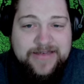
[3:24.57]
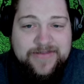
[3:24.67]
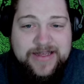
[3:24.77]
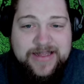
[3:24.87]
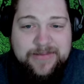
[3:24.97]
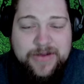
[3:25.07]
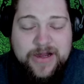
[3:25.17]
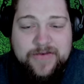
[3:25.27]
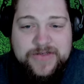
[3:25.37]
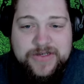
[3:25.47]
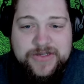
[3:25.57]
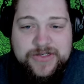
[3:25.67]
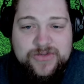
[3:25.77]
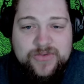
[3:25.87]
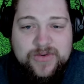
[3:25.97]
Even the Gleam Harvester
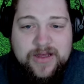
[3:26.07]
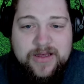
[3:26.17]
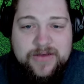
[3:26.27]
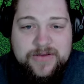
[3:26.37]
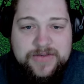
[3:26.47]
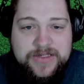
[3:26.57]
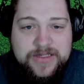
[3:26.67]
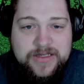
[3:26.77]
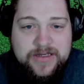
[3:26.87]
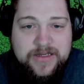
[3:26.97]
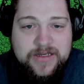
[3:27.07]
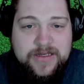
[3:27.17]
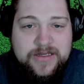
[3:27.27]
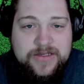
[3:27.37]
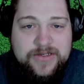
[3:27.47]
struggles
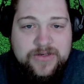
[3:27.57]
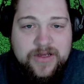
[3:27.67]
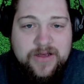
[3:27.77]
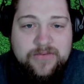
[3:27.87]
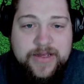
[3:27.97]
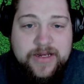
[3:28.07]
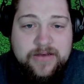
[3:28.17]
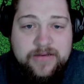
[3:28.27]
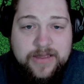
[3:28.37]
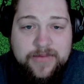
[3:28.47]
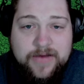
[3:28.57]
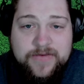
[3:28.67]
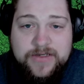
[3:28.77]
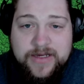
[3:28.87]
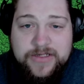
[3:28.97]
oh, wait, no. Gleam
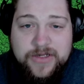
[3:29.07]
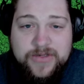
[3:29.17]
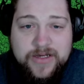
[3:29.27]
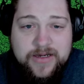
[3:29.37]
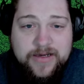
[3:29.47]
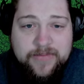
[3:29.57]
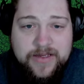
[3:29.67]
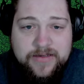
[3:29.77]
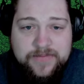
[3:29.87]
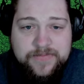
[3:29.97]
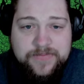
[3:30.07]
Harvester actually goes hard. Never mind.